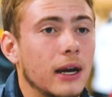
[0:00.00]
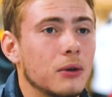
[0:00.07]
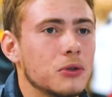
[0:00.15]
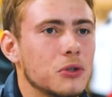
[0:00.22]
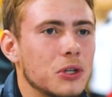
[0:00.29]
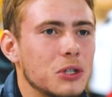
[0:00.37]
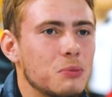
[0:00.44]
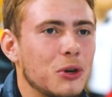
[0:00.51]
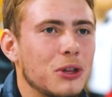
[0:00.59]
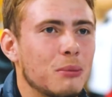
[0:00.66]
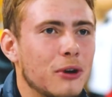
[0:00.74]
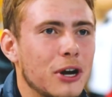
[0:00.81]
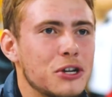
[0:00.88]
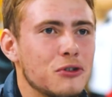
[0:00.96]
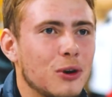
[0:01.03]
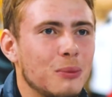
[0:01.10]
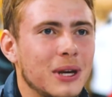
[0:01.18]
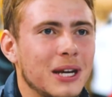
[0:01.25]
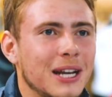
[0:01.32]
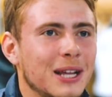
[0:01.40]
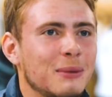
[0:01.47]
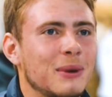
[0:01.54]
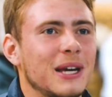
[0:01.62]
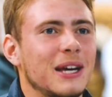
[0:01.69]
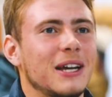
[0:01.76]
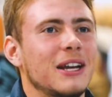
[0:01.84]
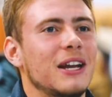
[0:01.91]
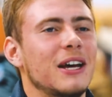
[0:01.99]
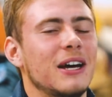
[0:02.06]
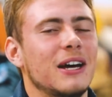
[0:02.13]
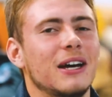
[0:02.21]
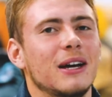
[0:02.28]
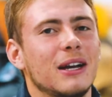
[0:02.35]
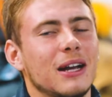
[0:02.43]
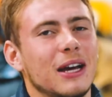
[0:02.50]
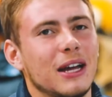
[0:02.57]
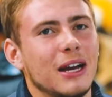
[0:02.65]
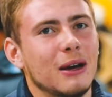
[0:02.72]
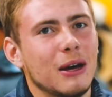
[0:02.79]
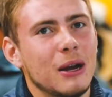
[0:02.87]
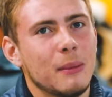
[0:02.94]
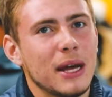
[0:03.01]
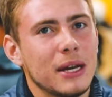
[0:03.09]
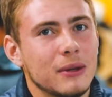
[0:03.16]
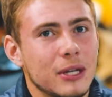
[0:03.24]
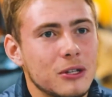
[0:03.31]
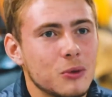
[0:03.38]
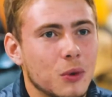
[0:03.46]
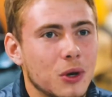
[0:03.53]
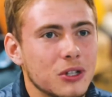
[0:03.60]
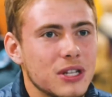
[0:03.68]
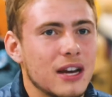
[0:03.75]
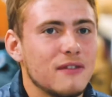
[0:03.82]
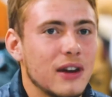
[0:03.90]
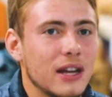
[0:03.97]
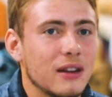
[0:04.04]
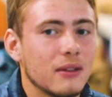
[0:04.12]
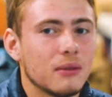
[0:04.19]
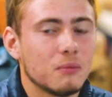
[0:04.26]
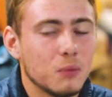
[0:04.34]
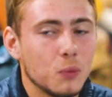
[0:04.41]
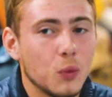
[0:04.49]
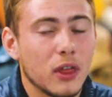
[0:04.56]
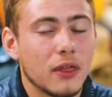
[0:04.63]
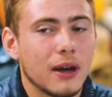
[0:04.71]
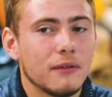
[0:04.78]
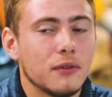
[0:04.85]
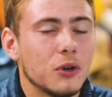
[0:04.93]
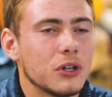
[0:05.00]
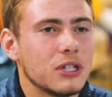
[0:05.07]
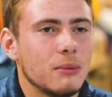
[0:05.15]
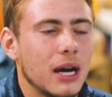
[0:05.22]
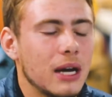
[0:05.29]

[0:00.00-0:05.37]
now, so it's putting the pressure on me a little bit, and I'm heading in towards that event with that focus in